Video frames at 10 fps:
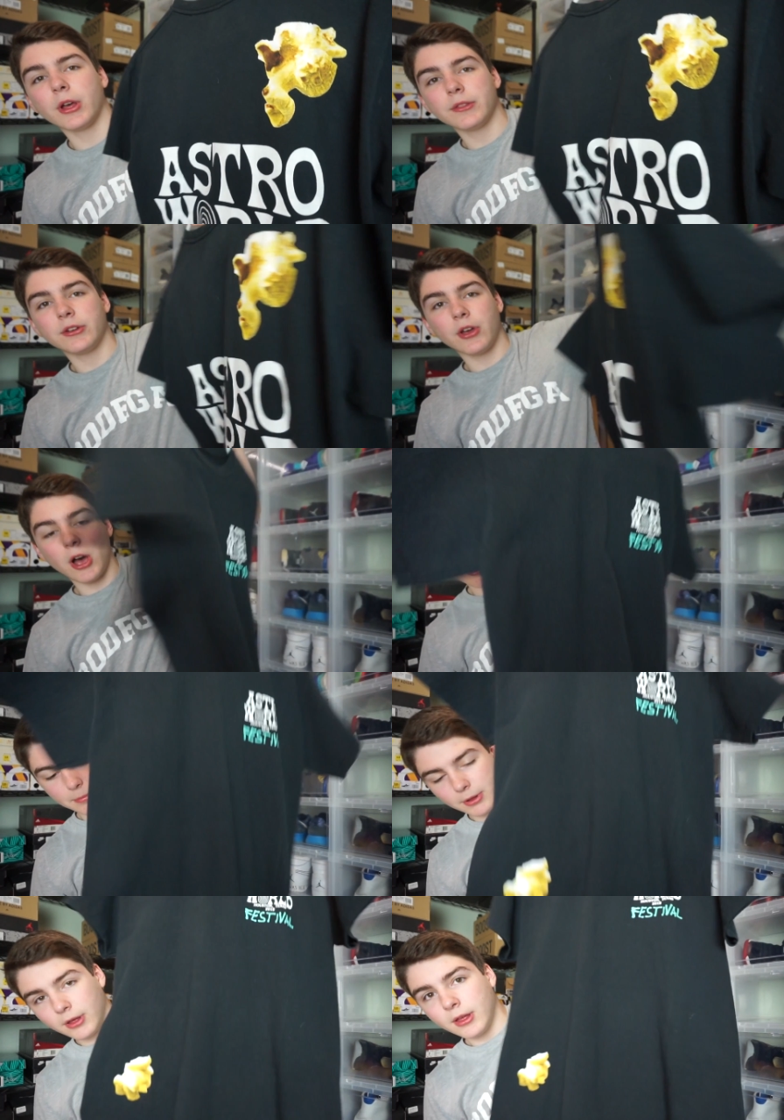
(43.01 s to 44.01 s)
on the
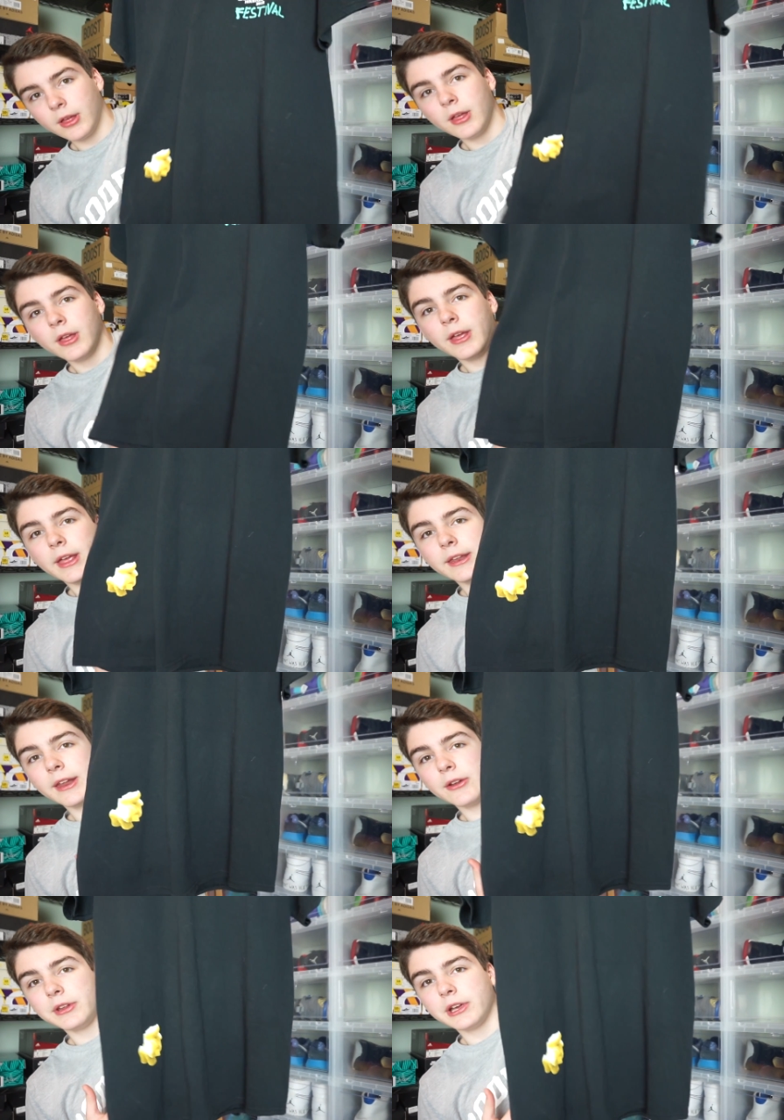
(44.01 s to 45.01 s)
top and
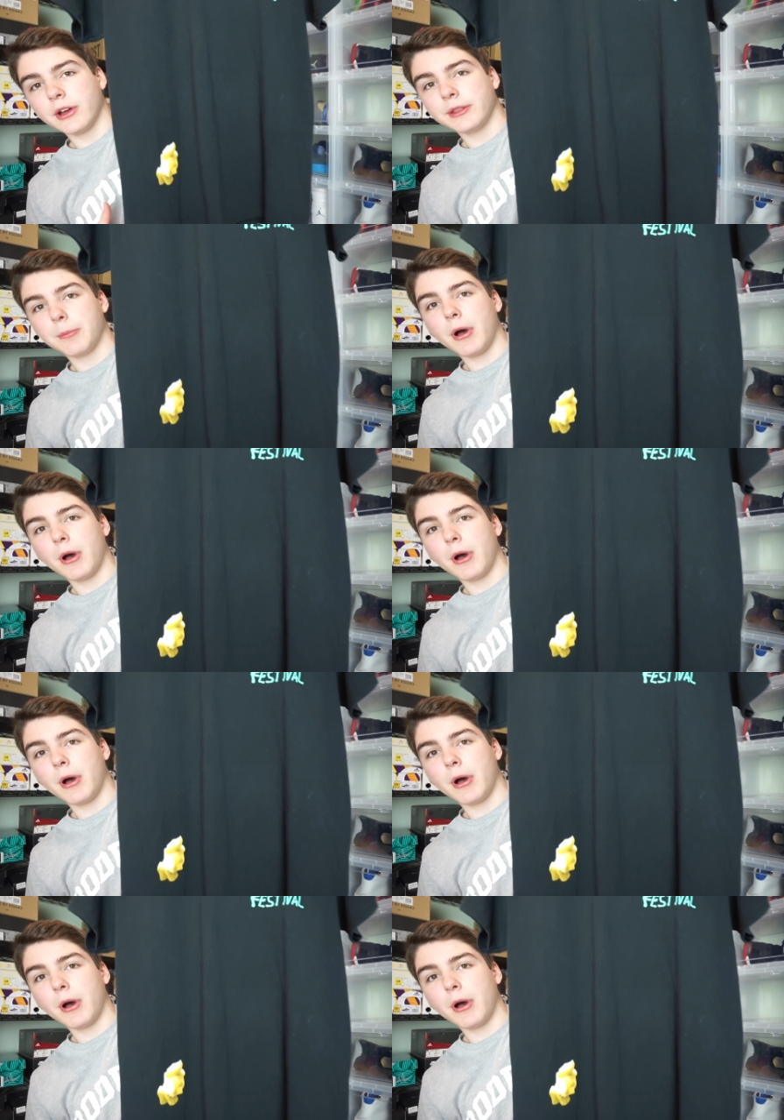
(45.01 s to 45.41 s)
down here on the